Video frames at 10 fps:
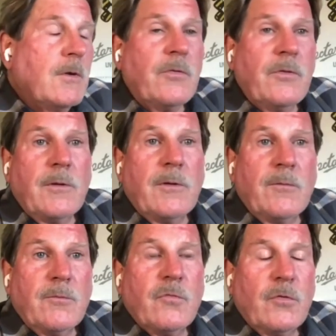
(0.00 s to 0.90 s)

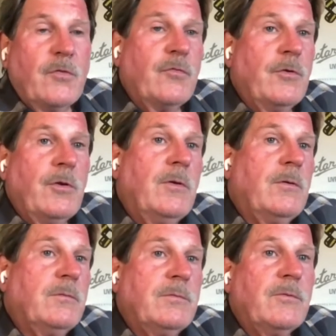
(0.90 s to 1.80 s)
the
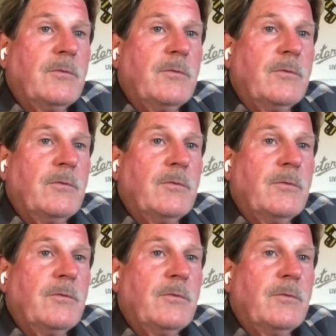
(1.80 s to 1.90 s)
traditional